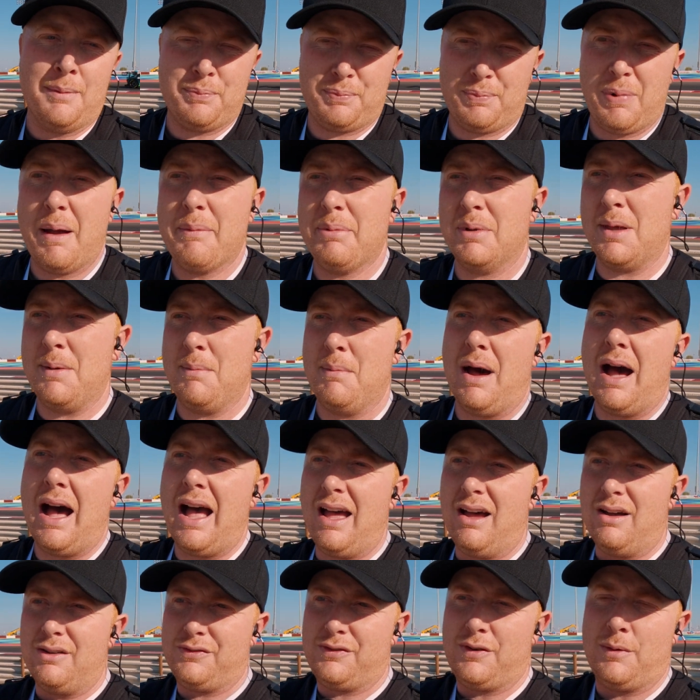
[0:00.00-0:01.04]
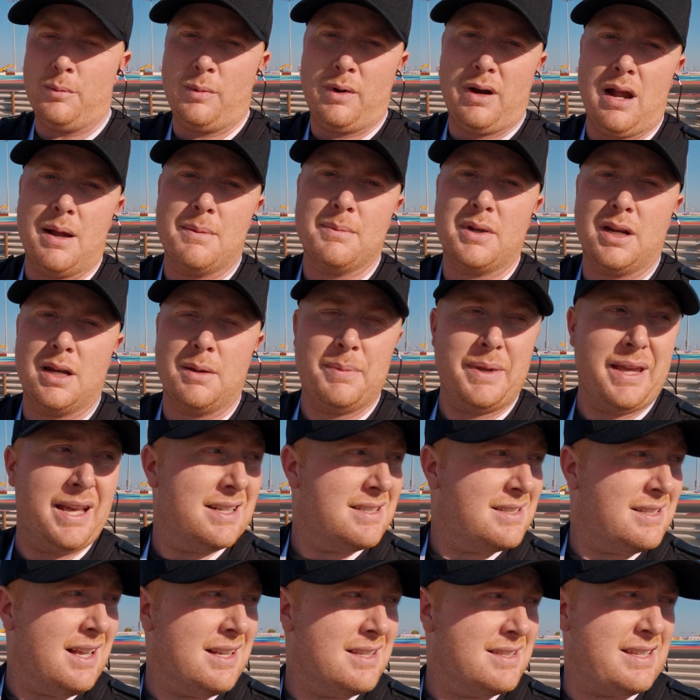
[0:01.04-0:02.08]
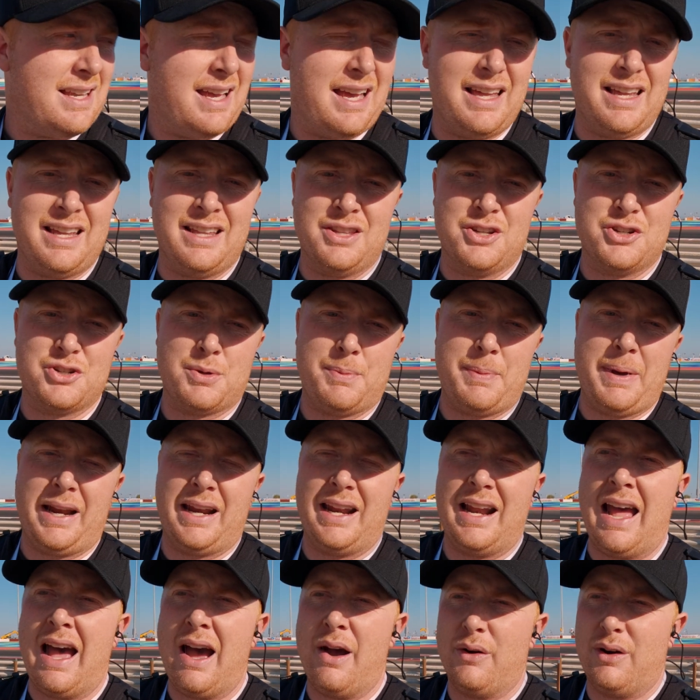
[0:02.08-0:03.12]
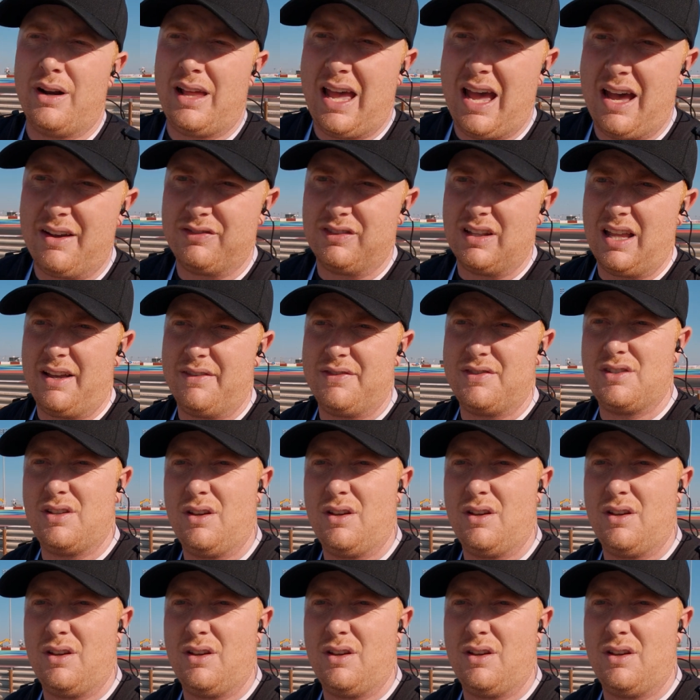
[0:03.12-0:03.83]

probably a mile from where I'm gonna be at sunset, and there's about an hour and a half left.